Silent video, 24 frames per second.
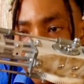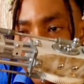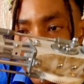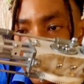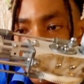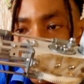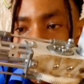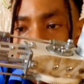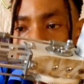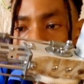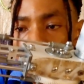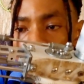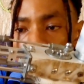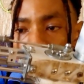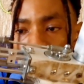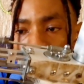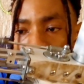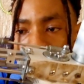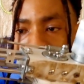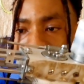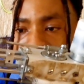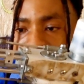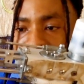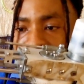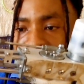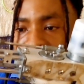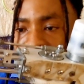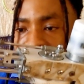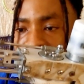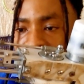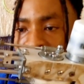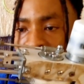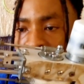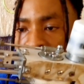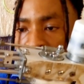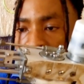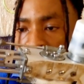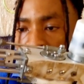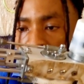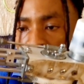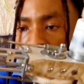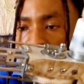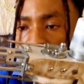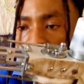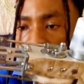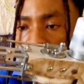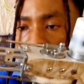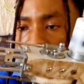the same part.
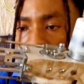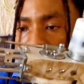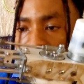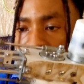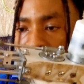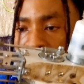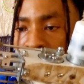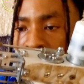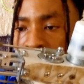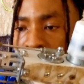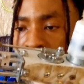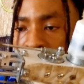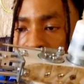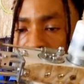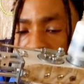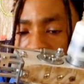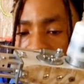1.